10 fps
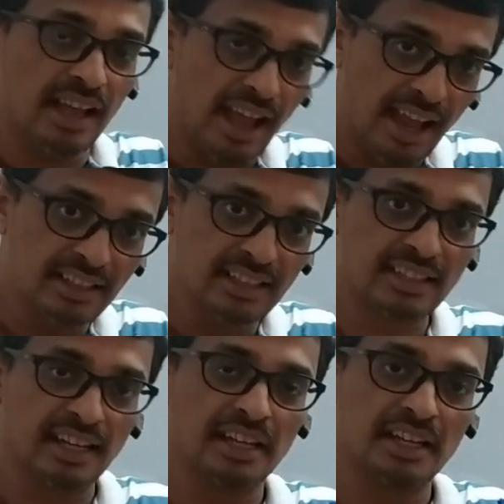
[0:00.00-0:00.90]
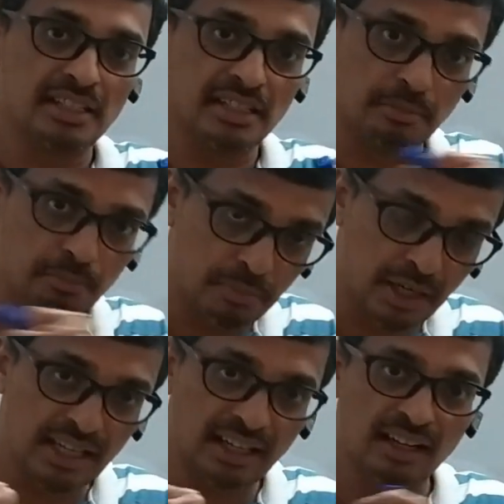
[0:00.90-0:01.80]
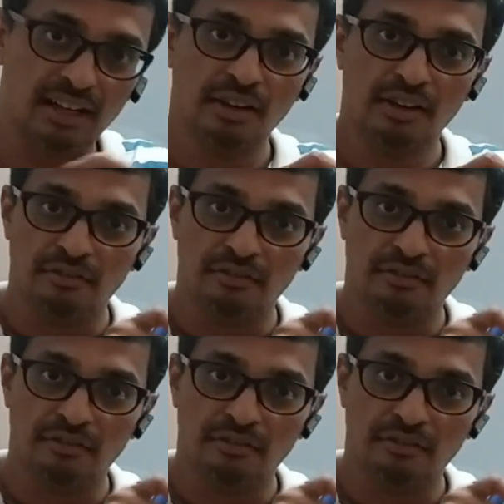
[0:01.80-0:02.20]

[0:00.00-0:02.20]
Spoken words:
and this high energy particle